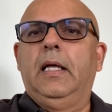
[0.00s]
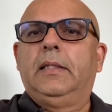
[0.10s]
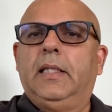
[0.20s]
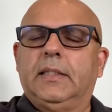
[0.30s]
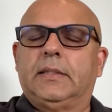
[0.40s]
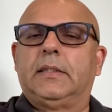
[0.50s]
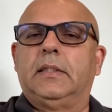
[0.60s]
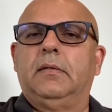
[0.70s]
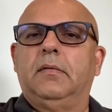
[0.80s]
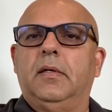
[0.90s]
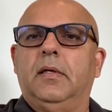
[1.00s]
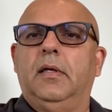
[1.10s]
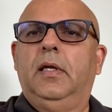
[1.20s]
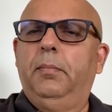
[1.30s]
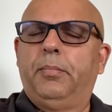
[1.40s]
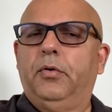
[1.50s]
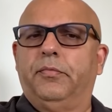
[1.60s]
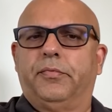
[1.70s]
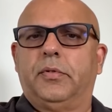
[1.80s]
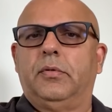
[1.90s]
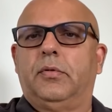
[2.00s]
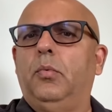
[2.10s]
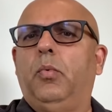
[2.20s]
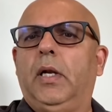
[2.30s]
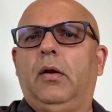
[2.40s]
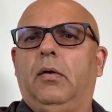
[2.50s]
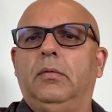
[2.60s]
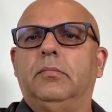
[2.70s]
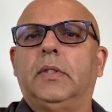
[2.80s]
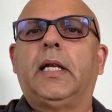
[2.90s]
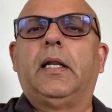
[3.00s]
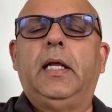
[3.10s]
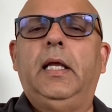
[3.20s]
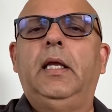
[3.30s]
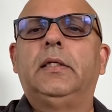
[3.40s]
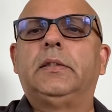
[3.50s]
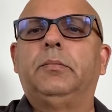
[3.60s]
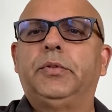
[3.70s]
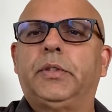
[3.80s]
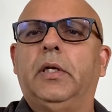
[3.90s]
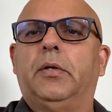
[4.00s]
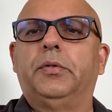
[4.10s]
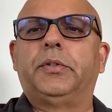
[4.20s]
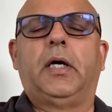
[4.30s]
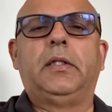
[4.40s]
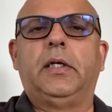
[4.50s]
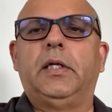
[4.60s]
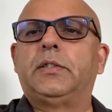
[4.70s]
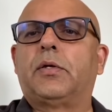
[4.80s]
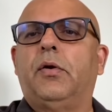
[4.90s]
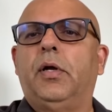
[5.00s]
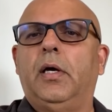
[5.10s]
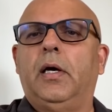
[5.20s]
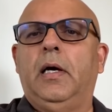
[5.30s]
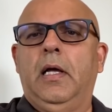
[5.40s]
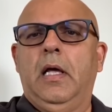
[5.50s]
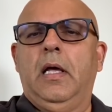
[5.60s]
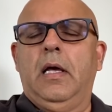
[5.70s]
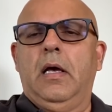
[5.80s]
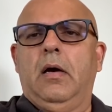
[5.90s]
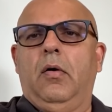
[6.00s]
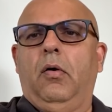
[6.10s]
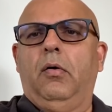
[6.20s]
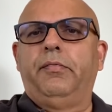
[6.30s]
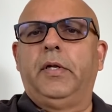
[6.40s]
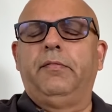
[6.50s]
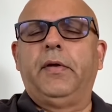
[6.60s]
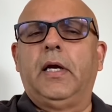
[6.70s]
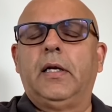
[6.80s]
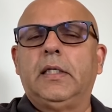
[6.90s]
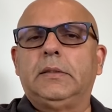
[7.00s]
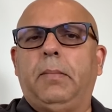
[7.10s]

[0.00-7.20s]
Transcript: Thus, he proved to one and all that he is the Mushkil Kusha, the destroyer of difficulties.